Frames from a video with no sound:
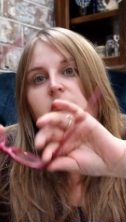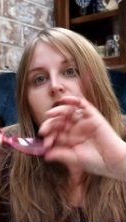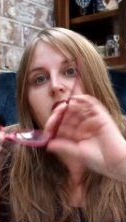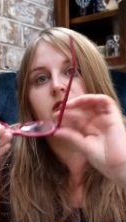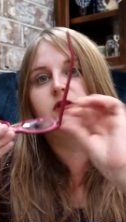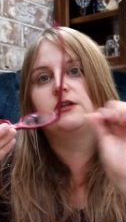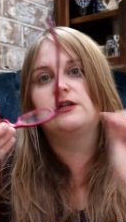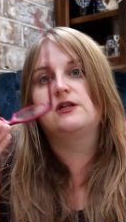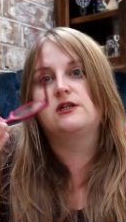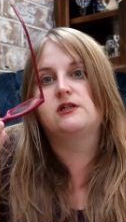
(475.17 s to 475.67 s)

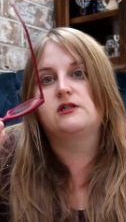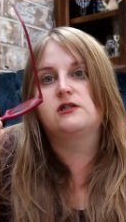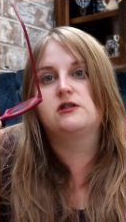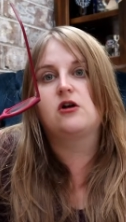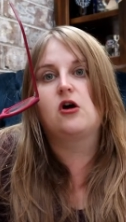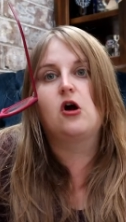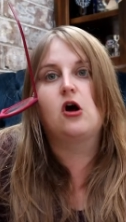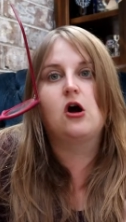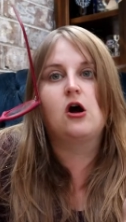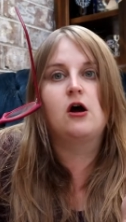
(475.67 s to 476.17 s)

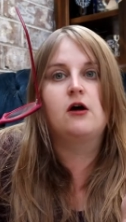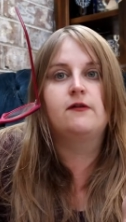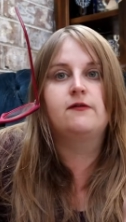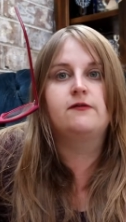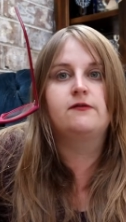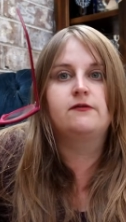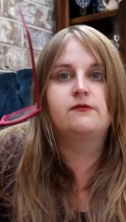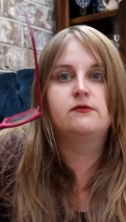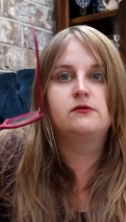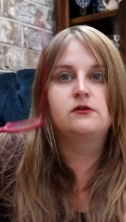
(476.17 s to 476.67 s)
this
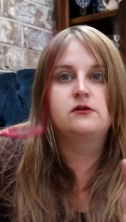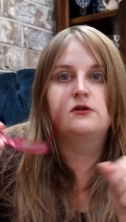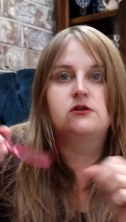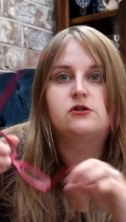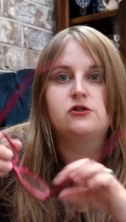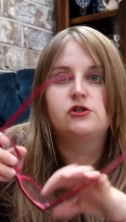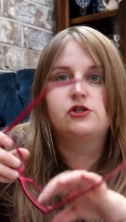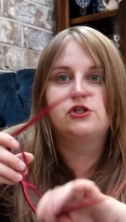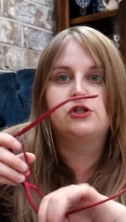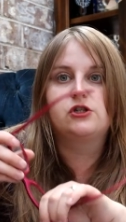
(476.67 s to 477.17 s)
off.
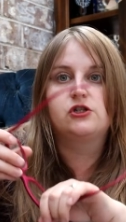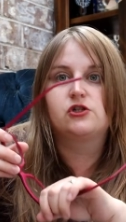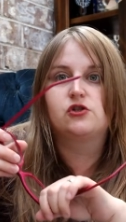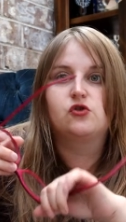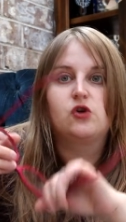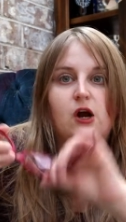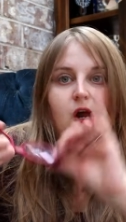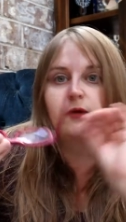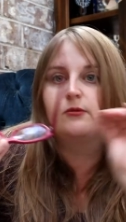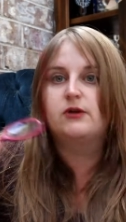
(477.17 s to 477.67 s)
She
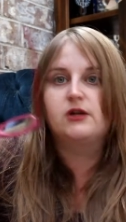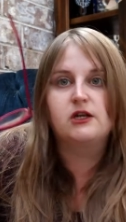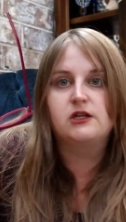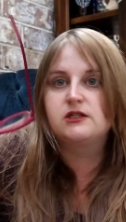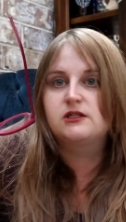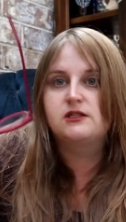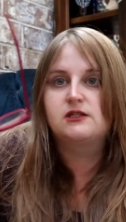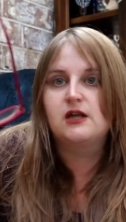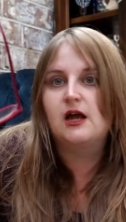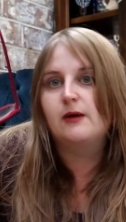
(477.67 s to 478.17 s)
just grabbed it
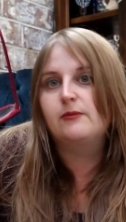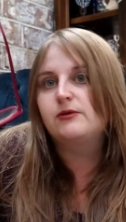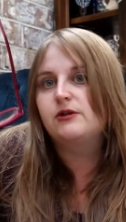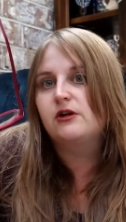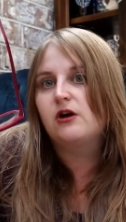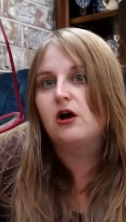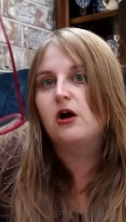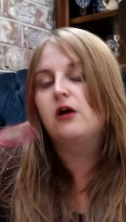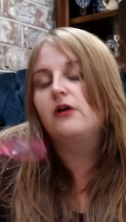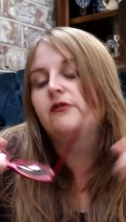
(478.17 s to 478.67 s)
and snapped
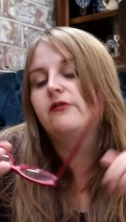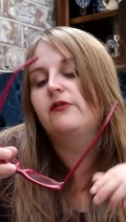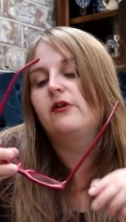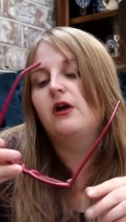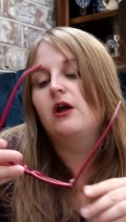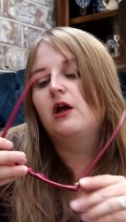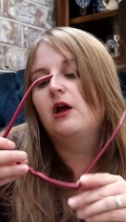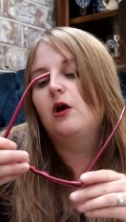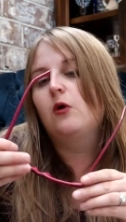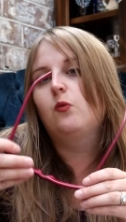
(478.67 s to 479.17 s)
it off.
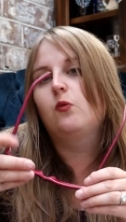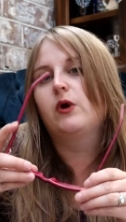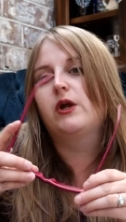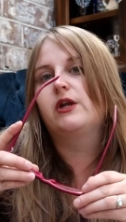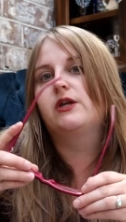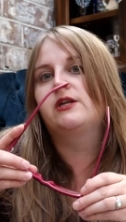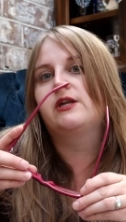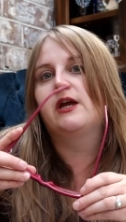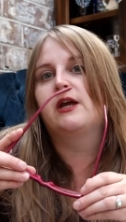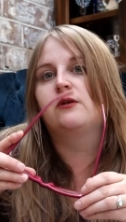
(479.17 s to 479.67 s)

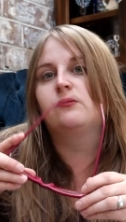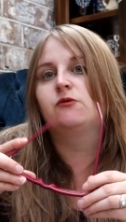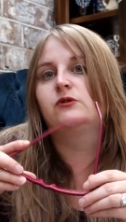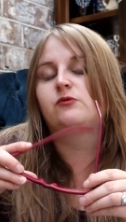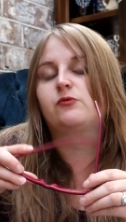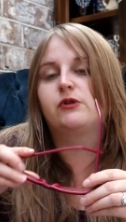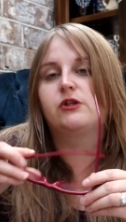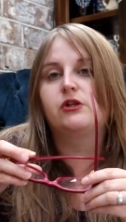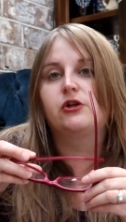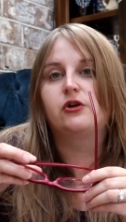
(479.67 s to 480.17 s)
When Dan
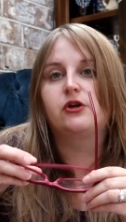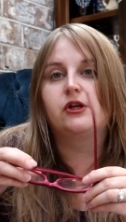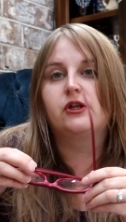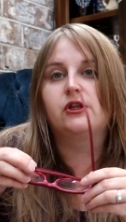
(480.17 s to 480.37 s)
was with her